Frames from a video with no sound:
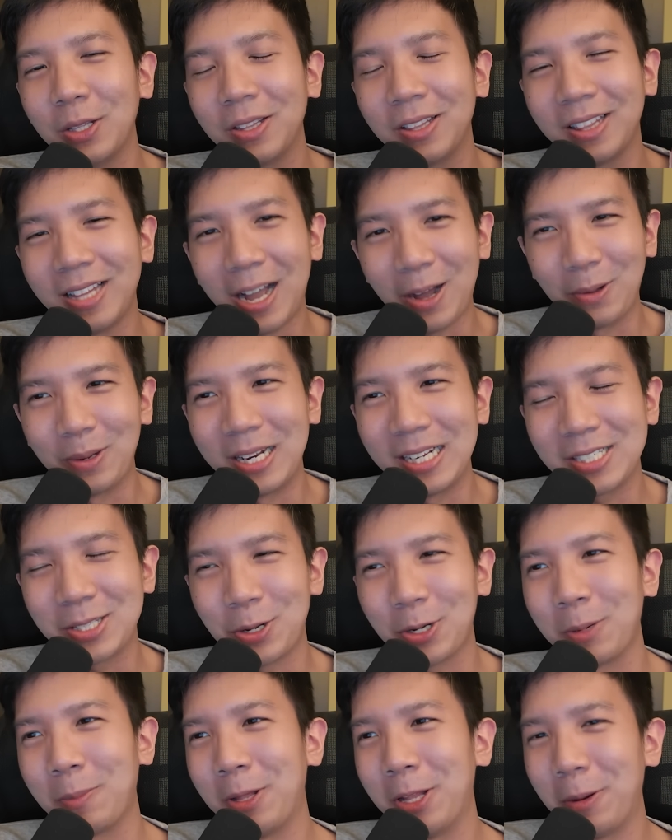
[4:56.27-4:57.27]
Now, let's
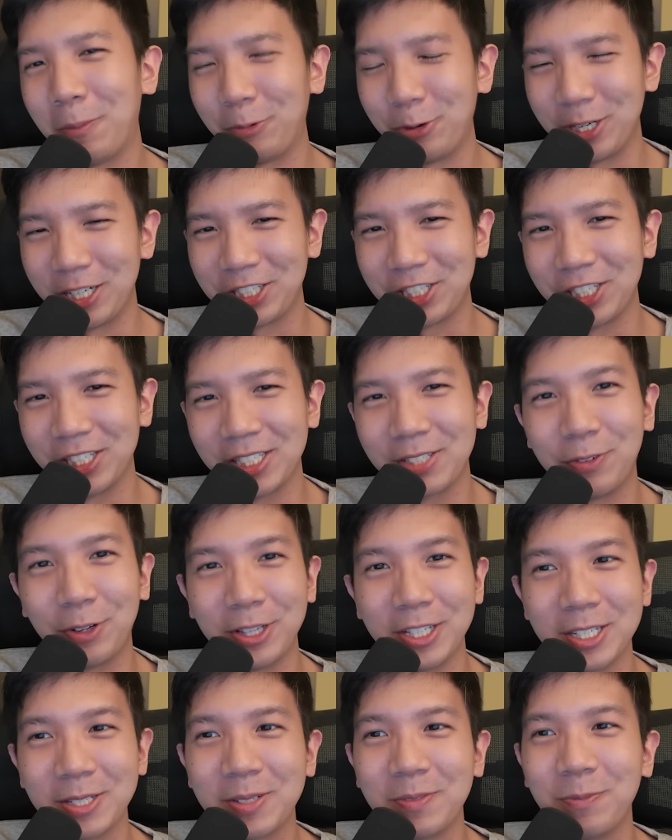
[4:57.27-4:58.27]
talk about our predictions for
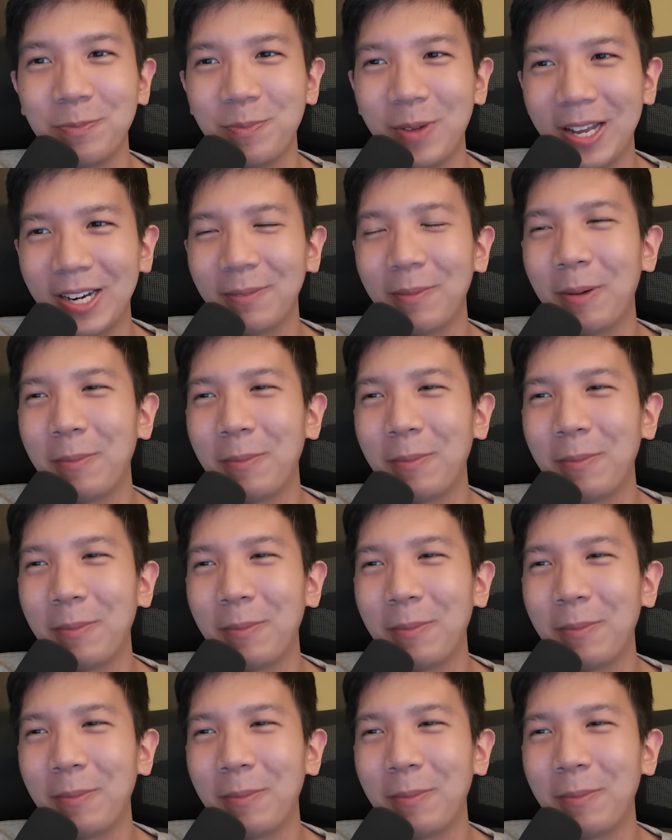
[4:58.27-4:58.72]
this banner.